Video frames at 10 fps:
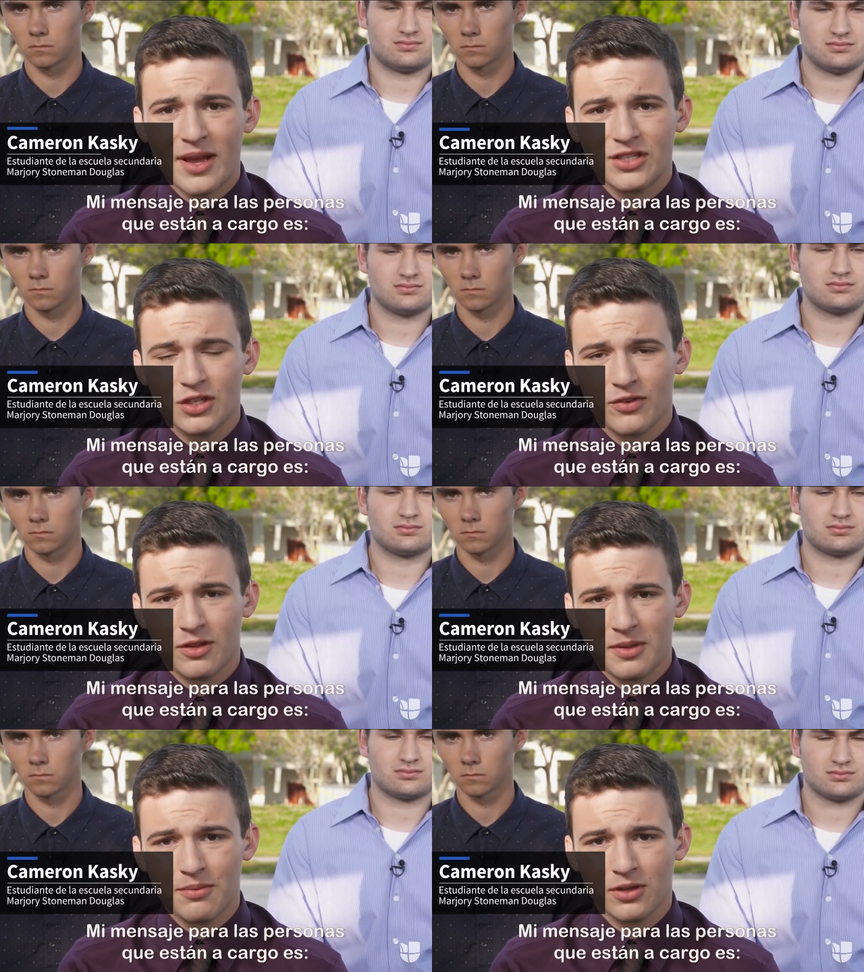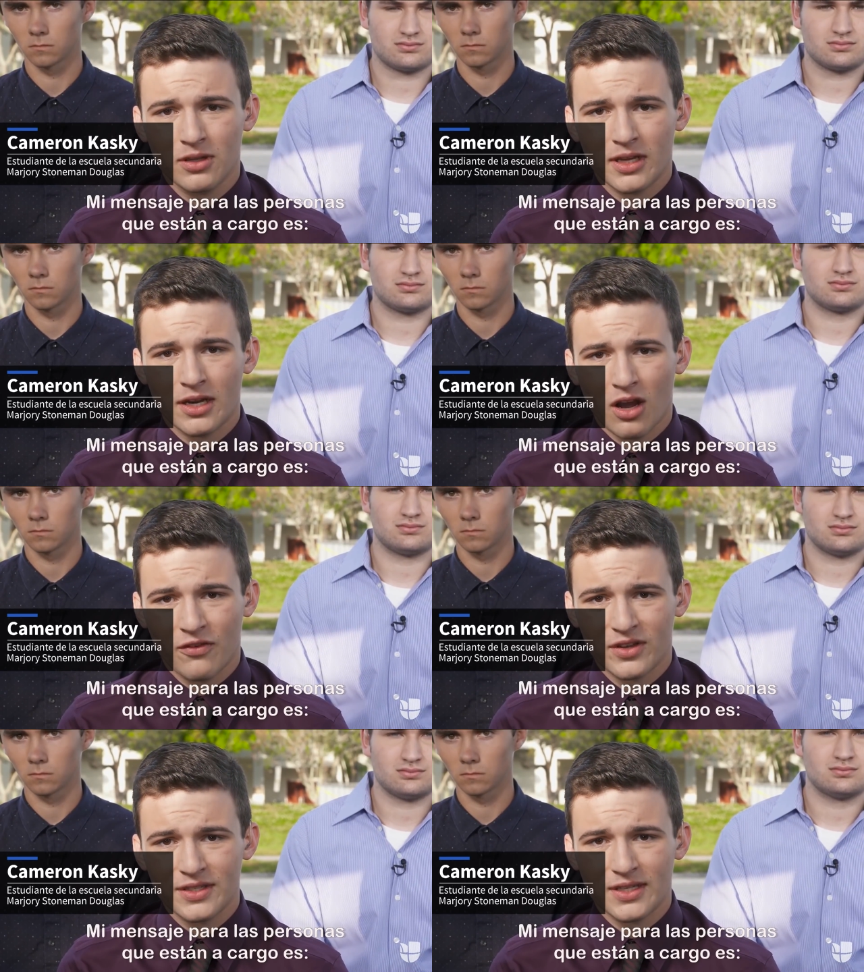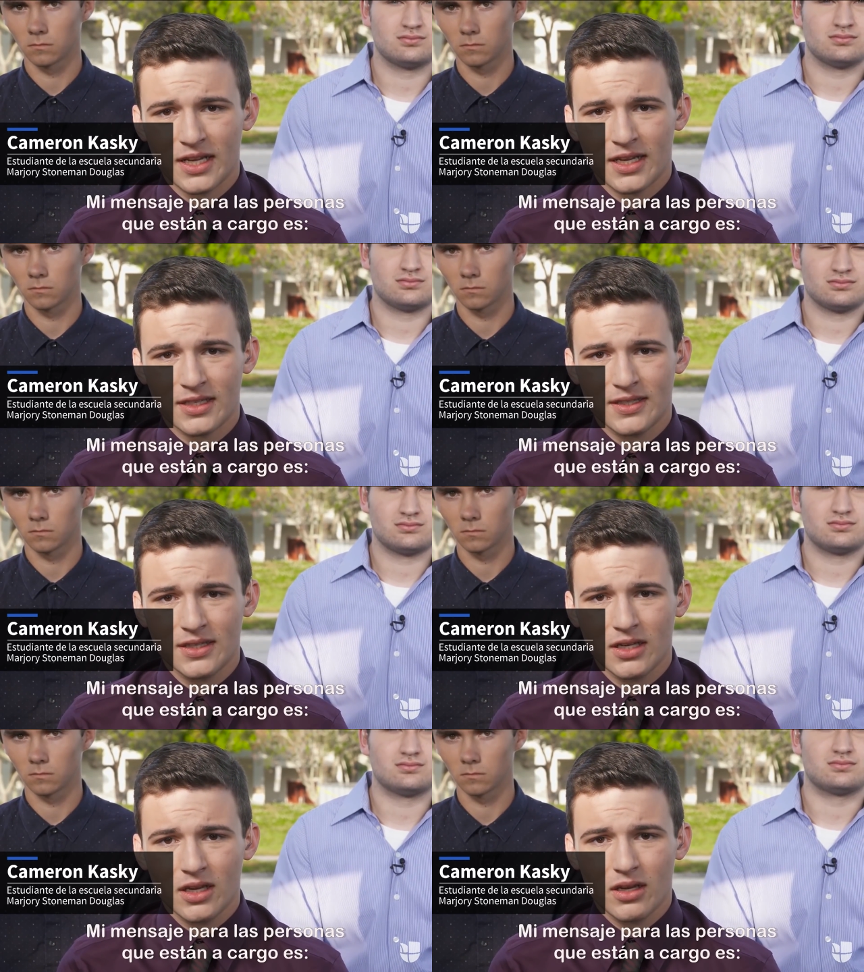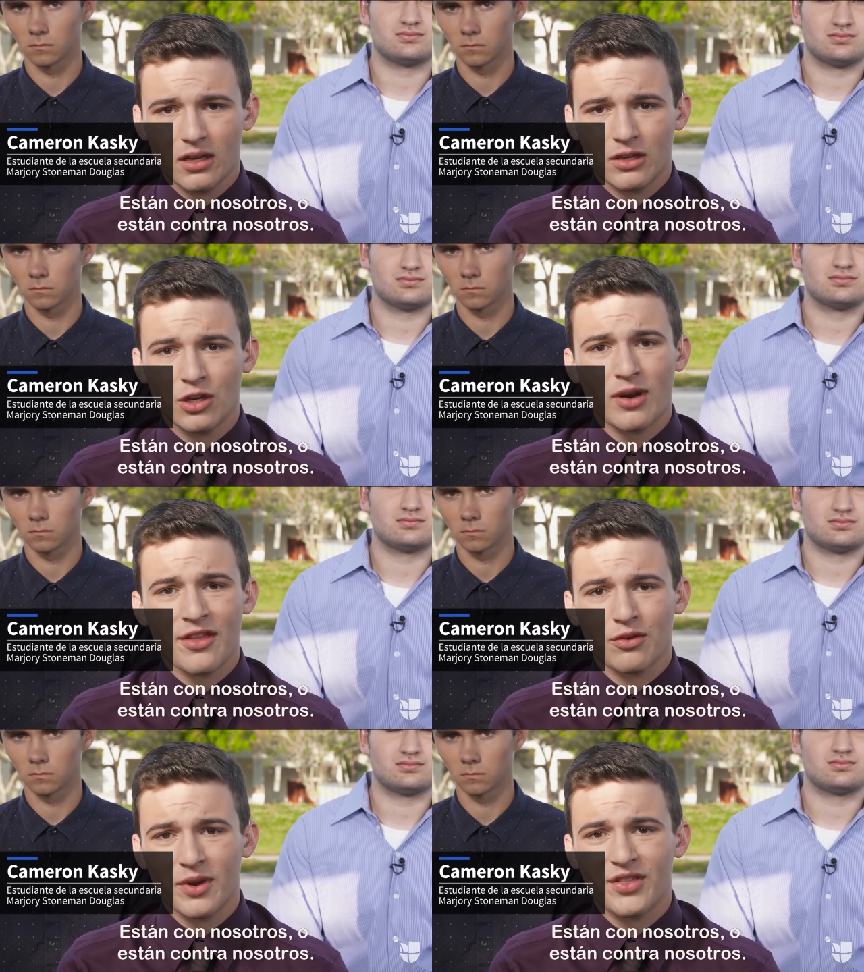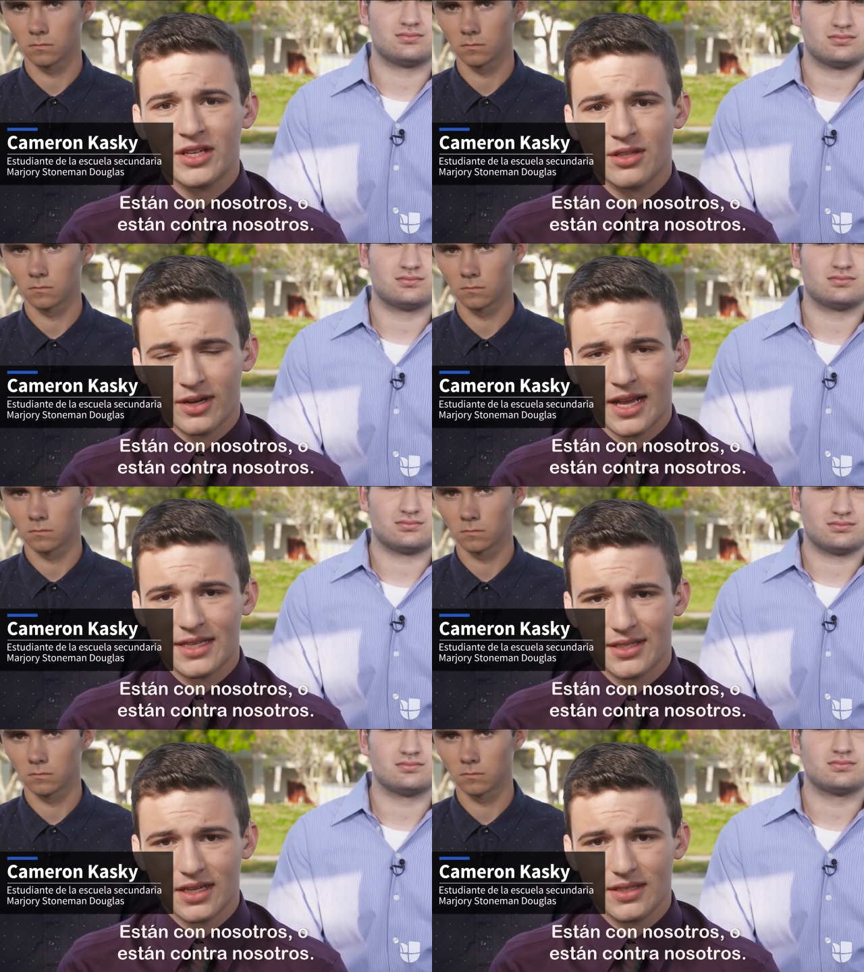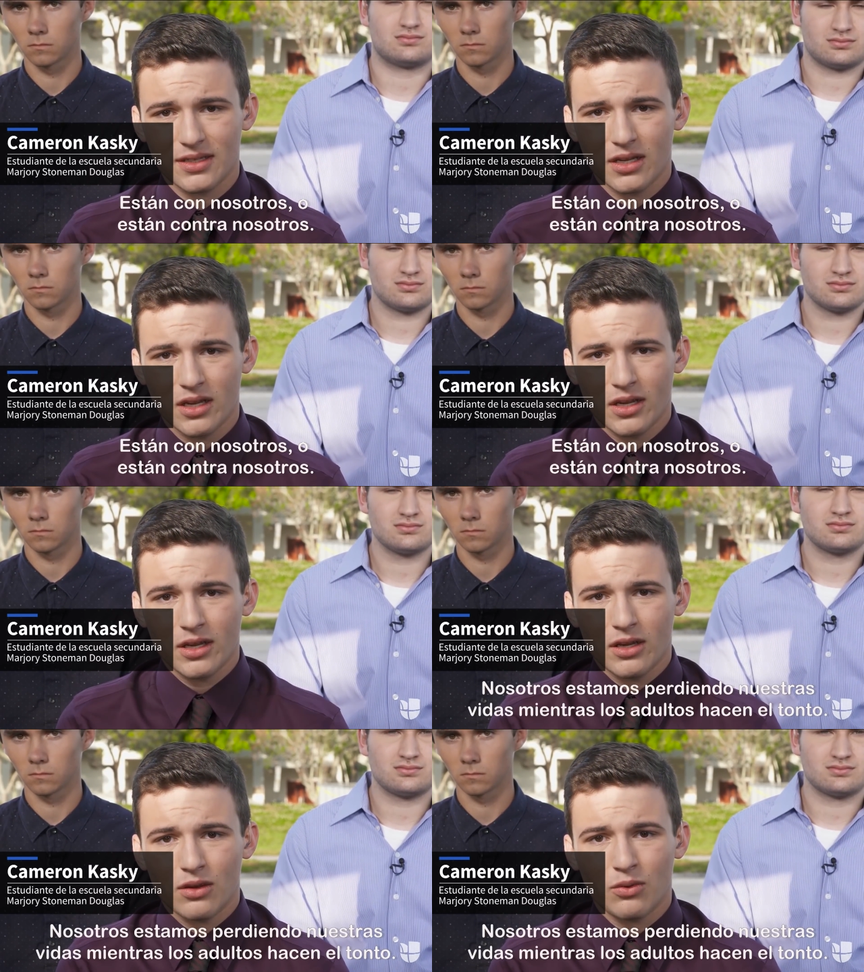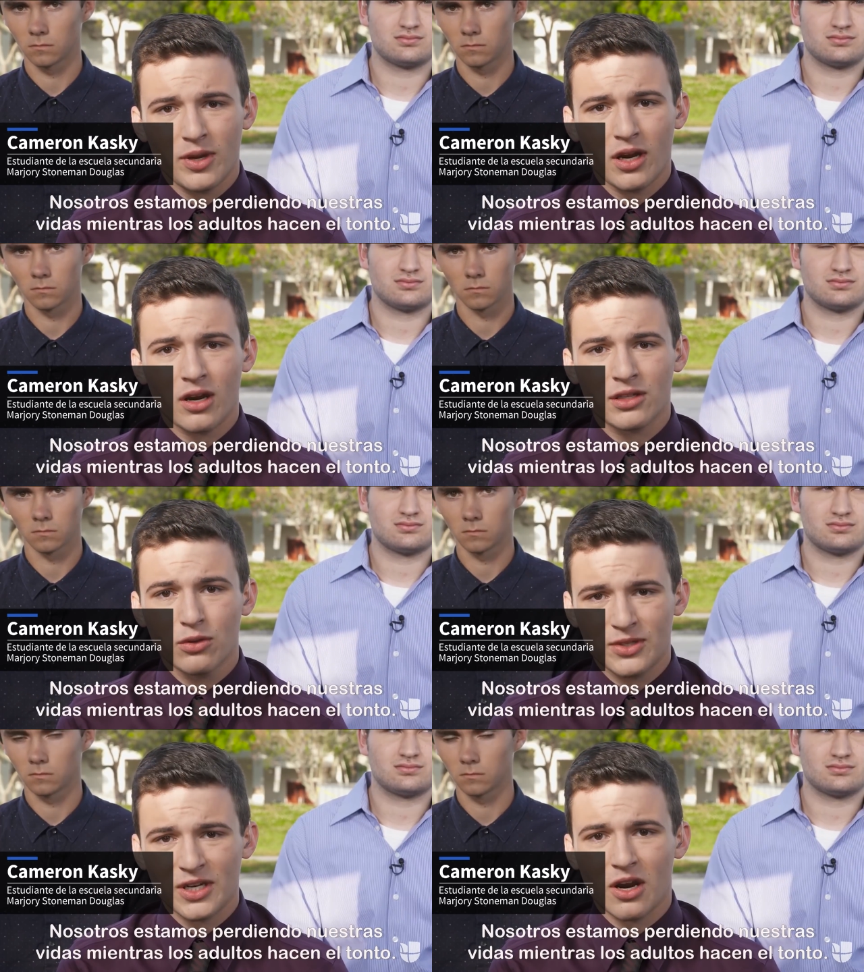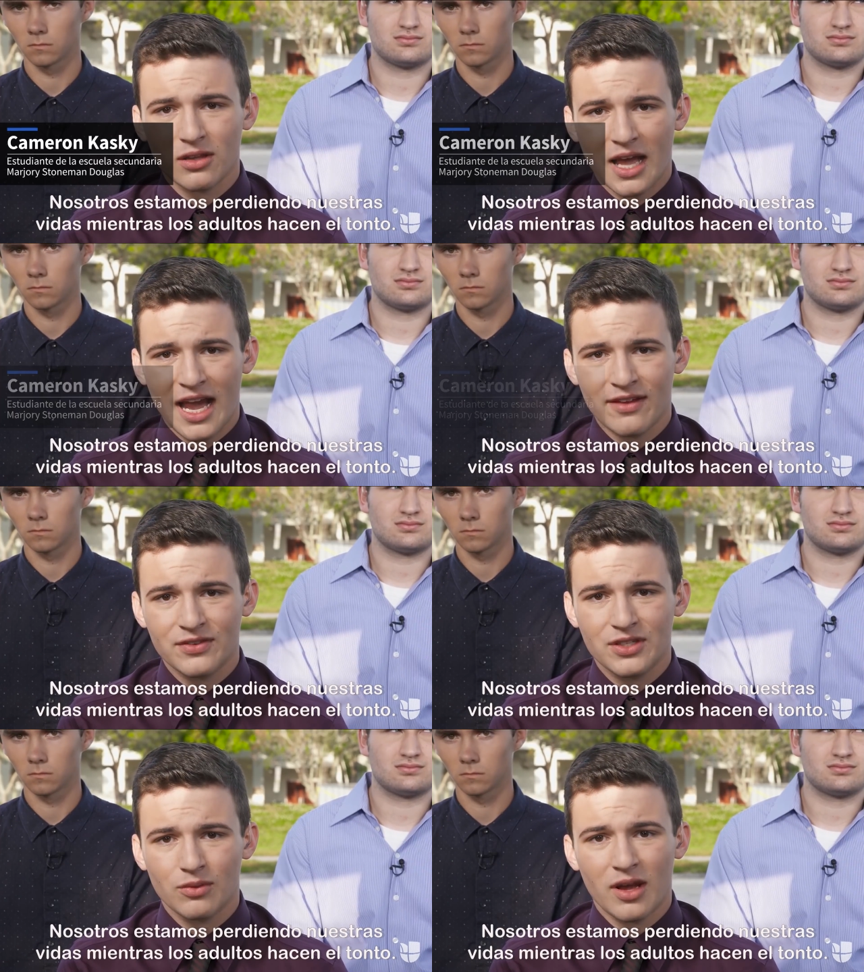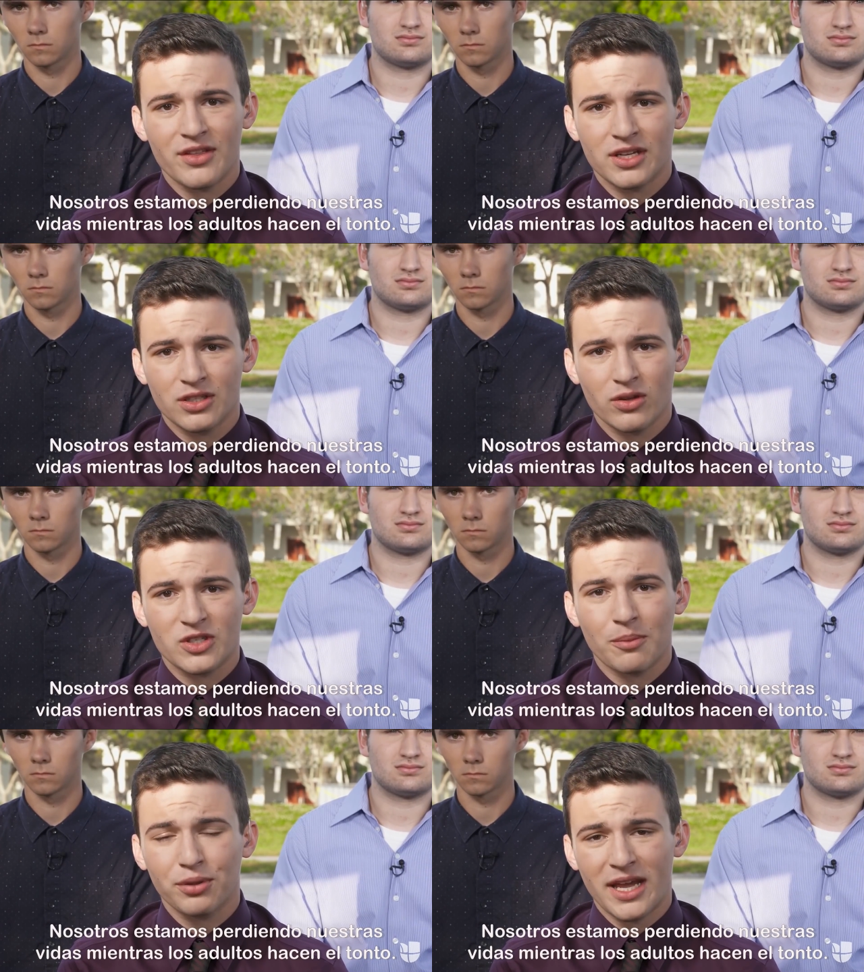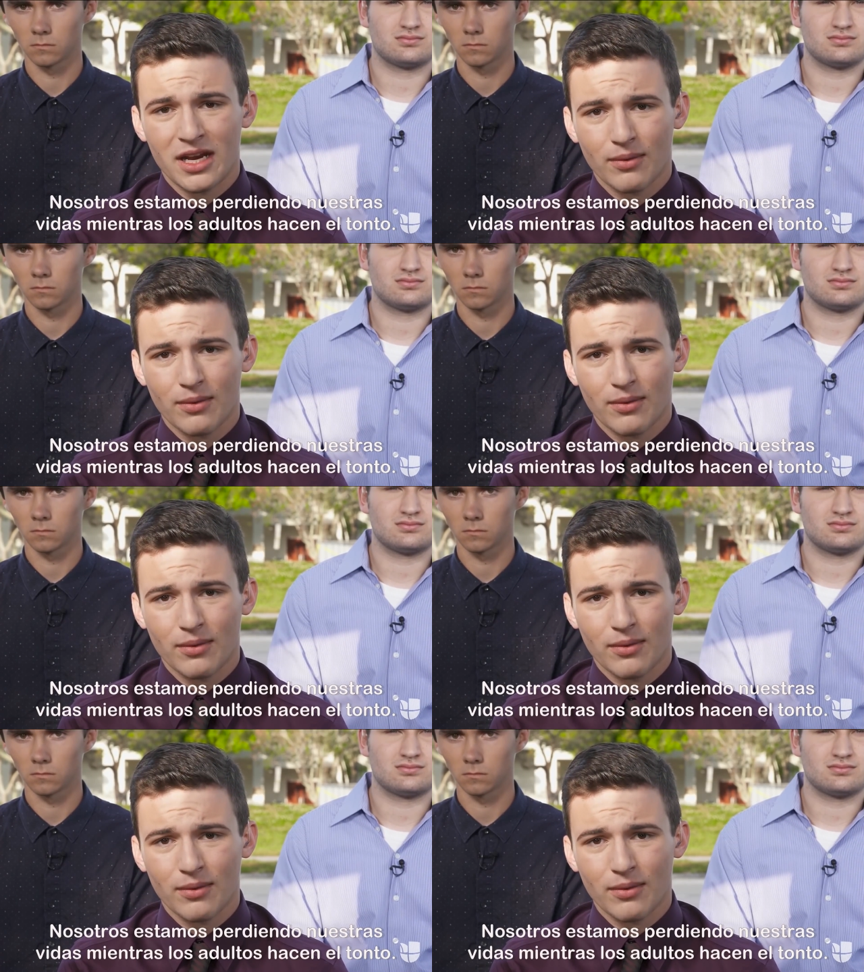Speaker 1: message for the people in office is you're either with us or against us. We are losing our lives while the adults are playing